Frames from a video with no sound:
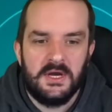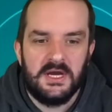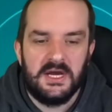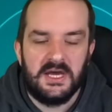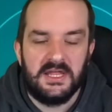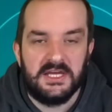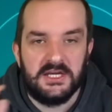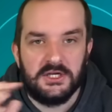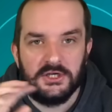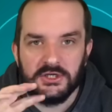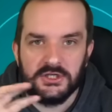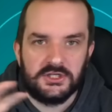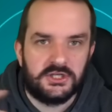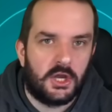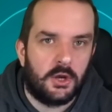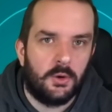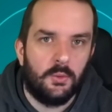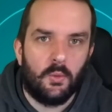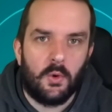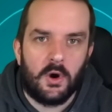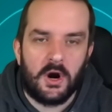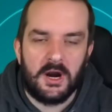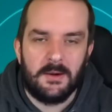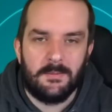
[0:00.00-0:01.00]
And then you just don't
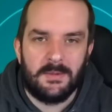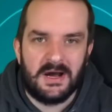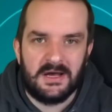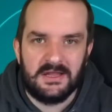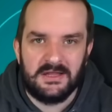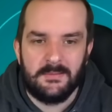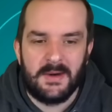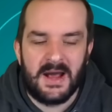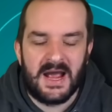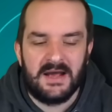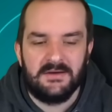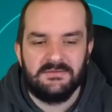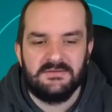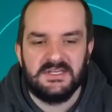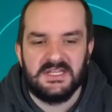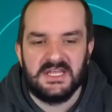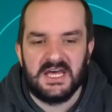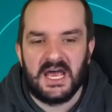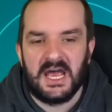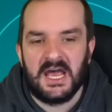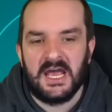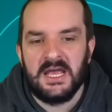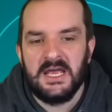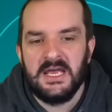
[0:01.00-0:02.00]
worry about them after
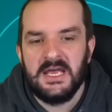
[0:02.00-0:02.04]
that.